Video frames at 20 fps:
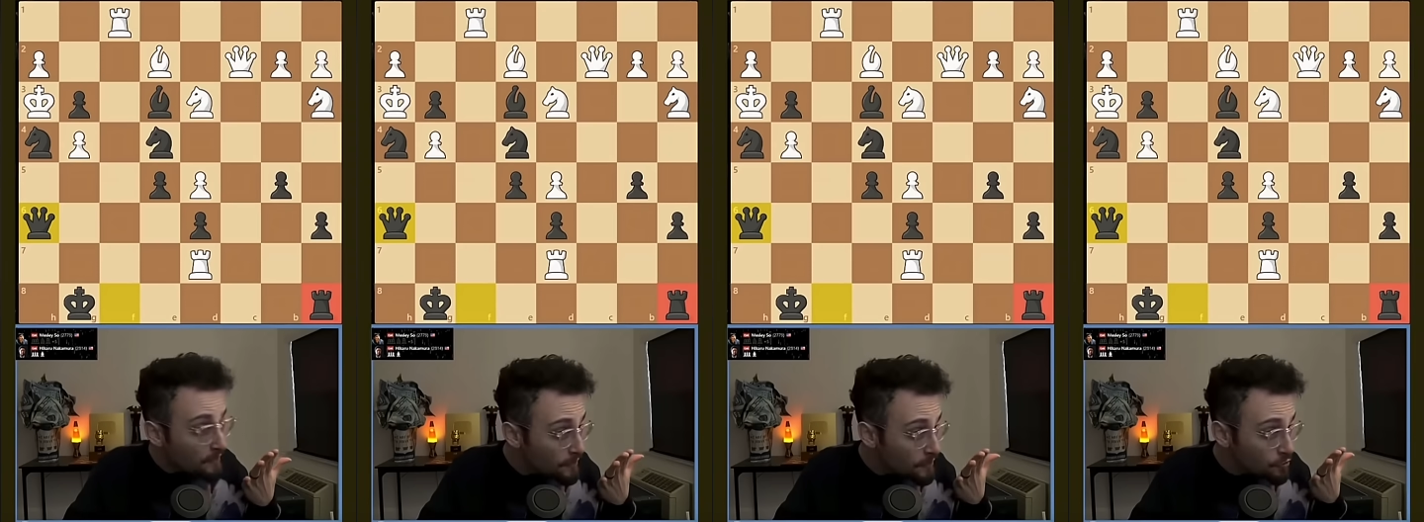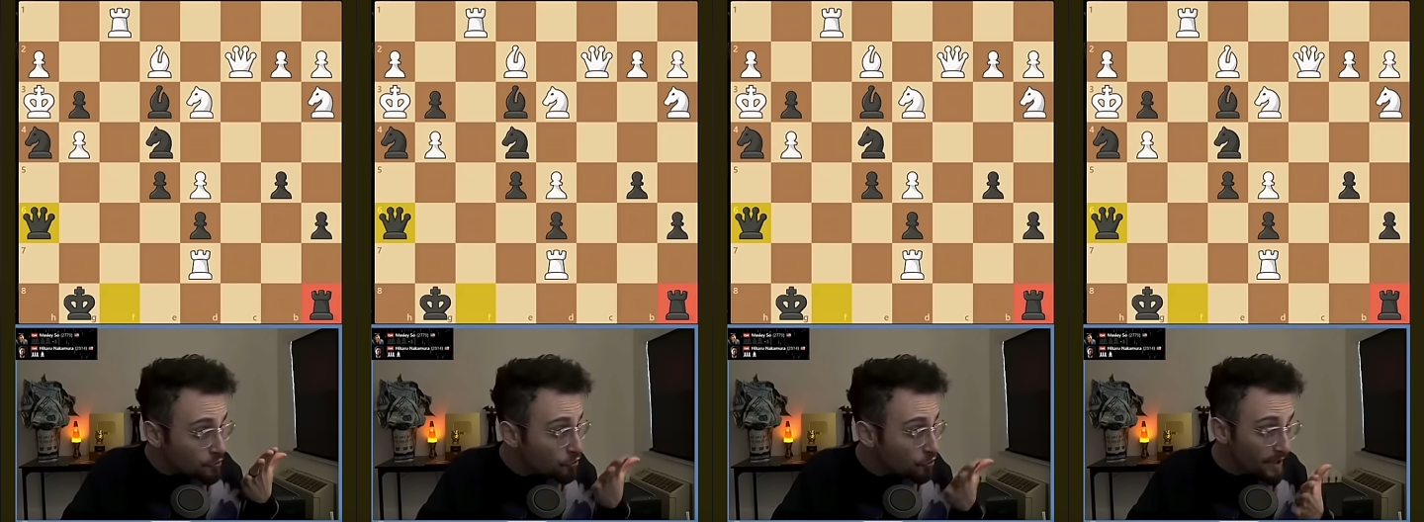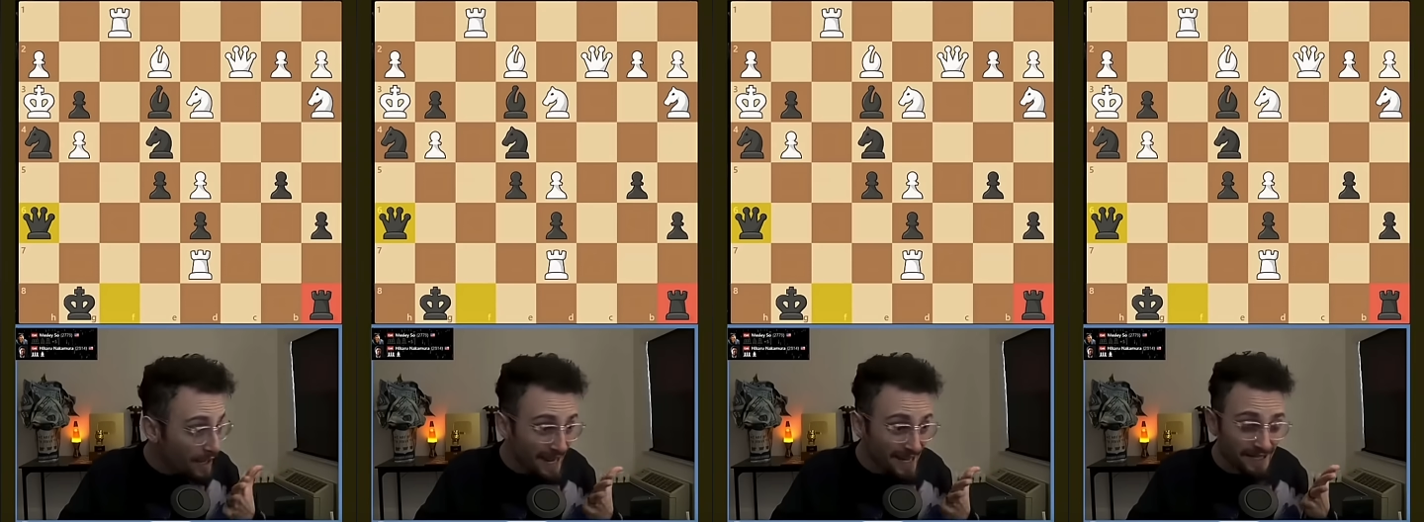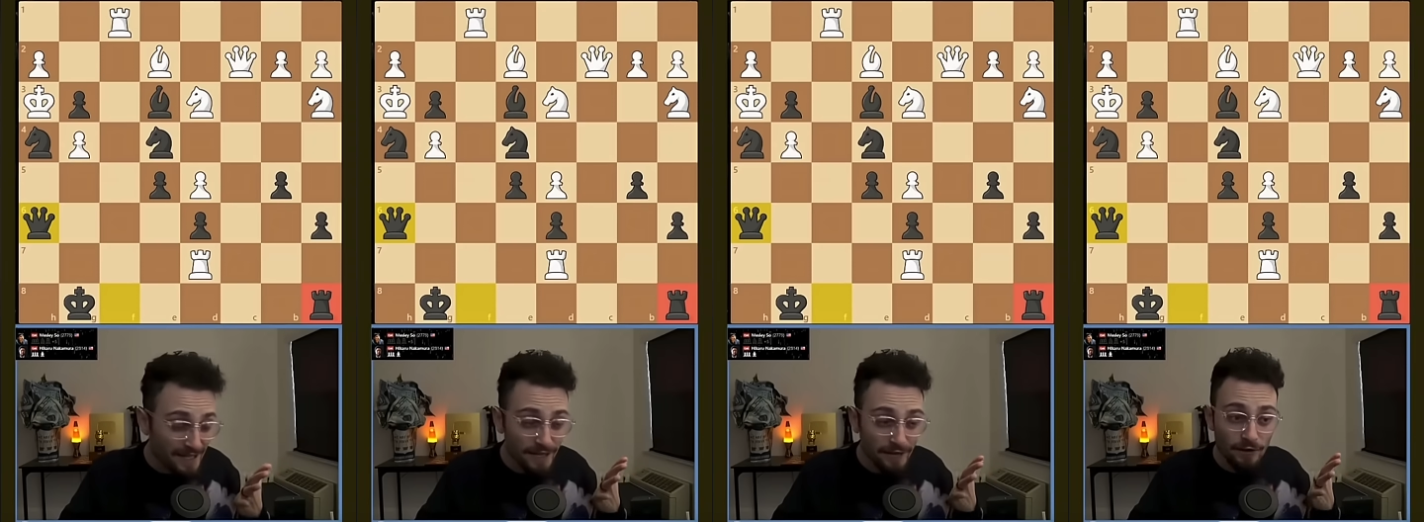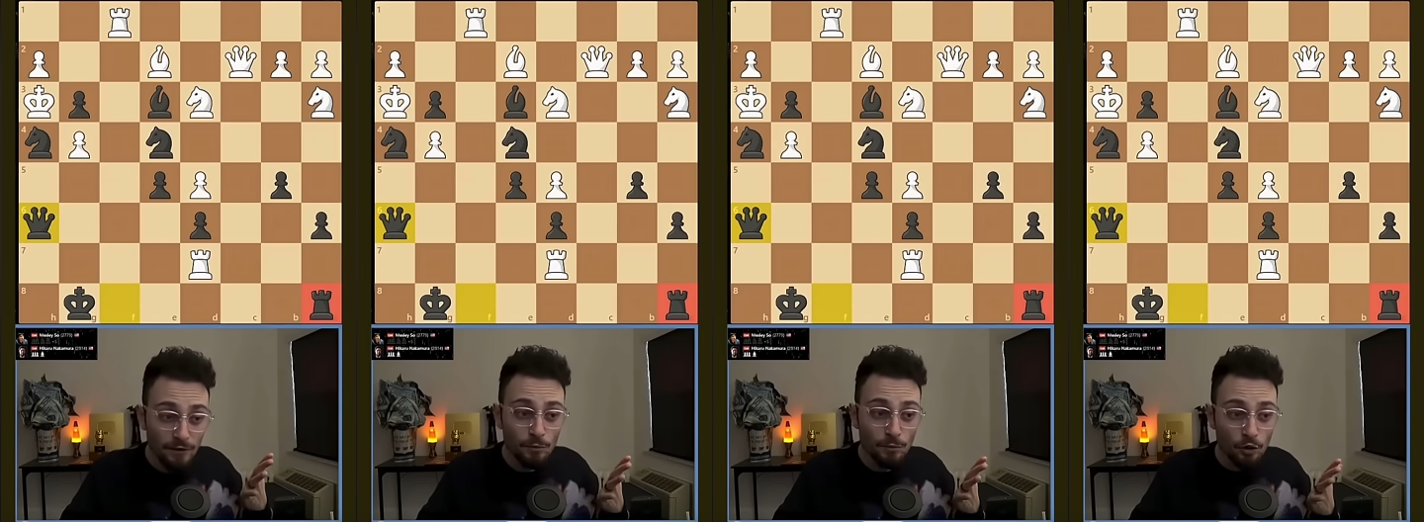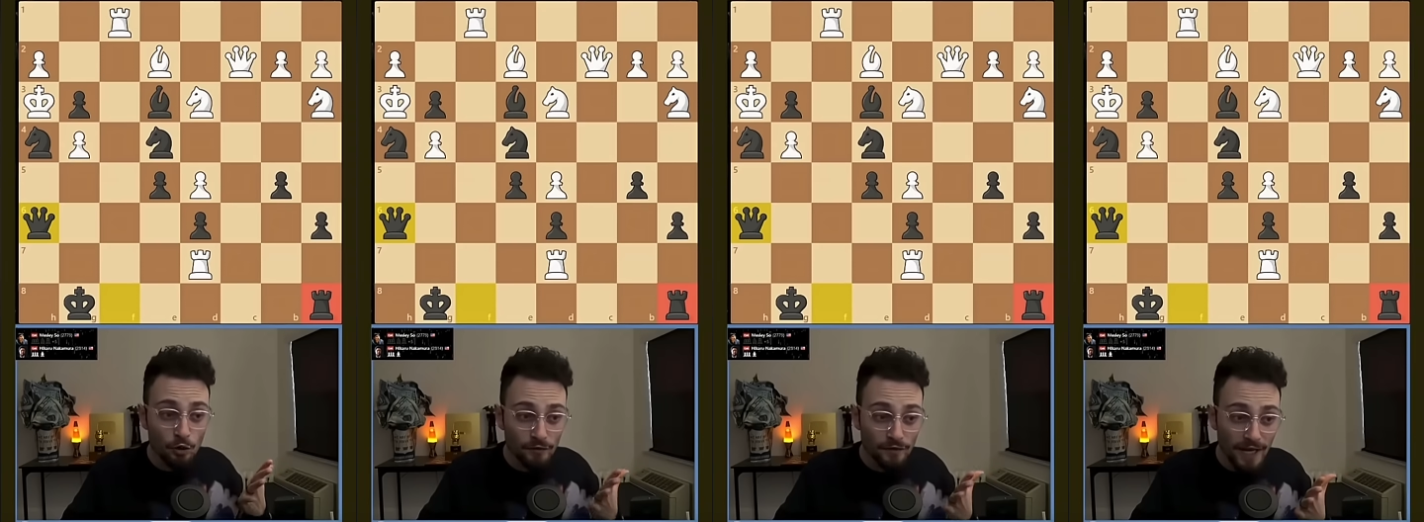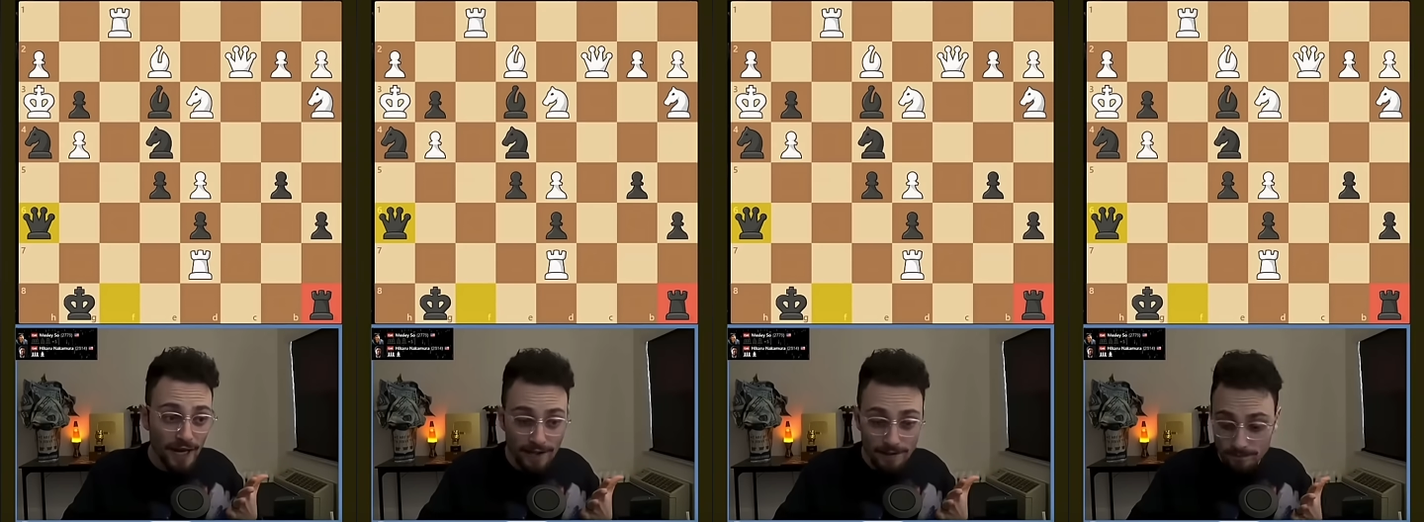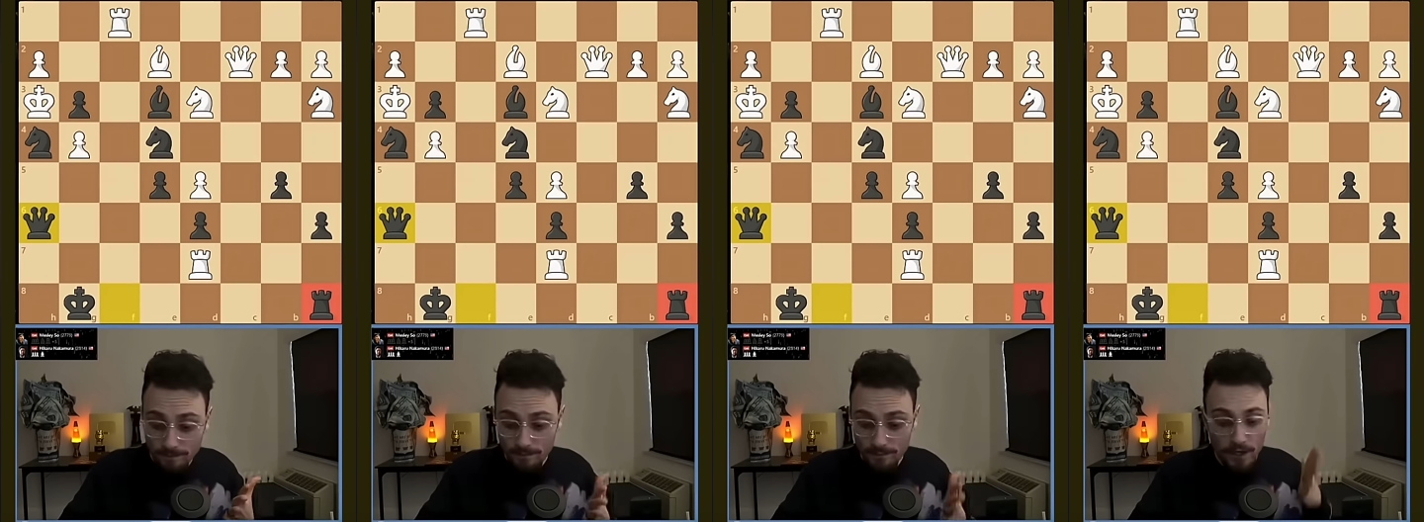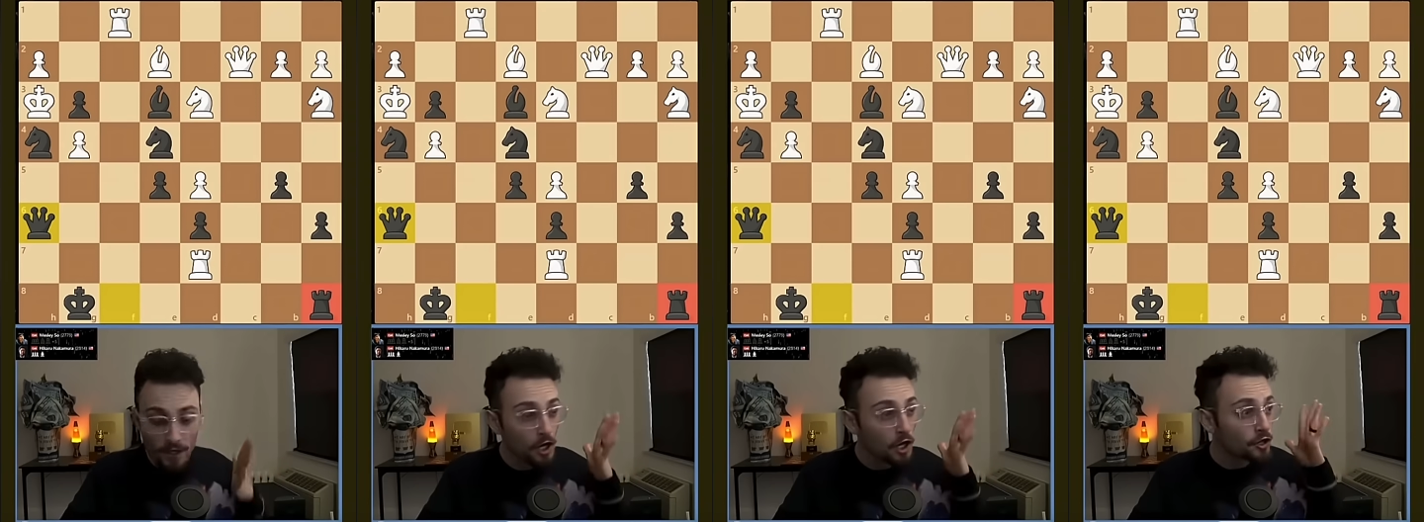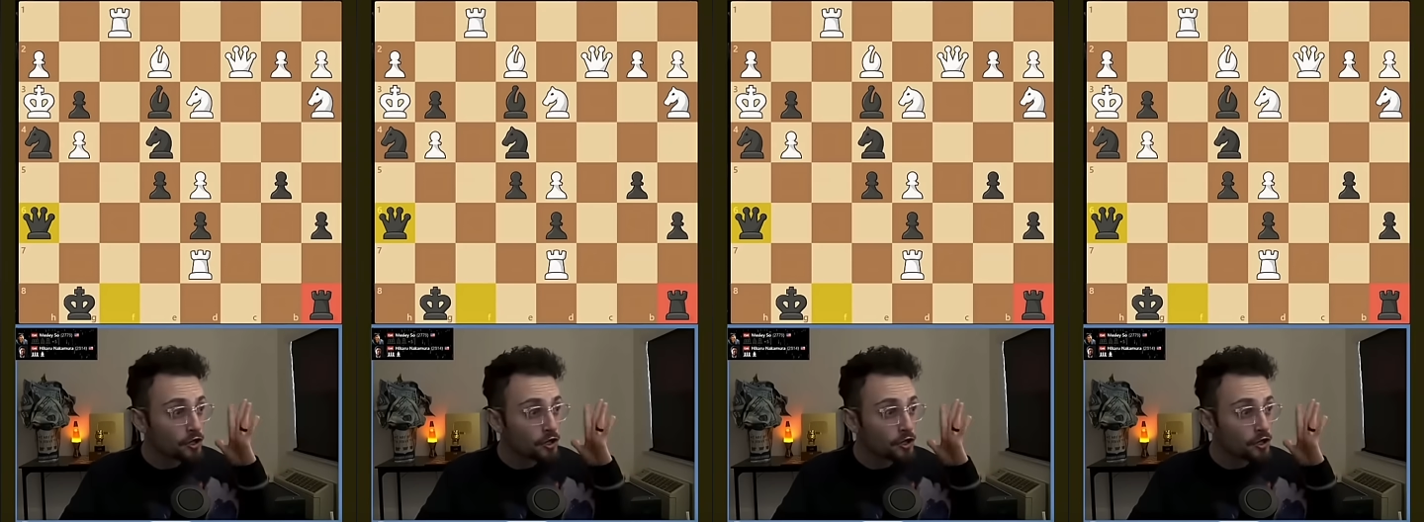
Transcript: This rook hasn't even moved yet.